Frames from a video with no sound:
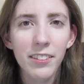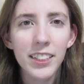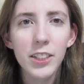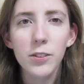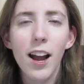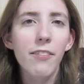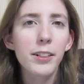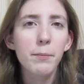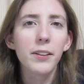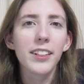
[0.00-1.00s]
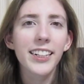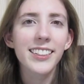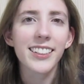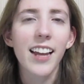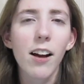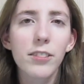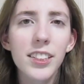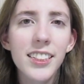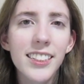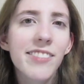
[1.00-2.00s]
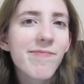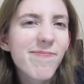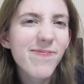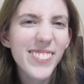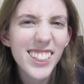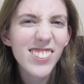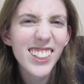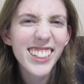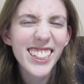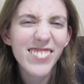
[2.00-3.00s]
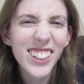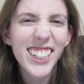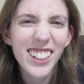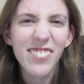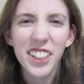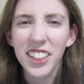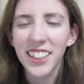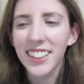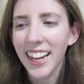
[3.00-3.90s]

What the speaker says: really drafty buildings and houses, it's really, really inefficient.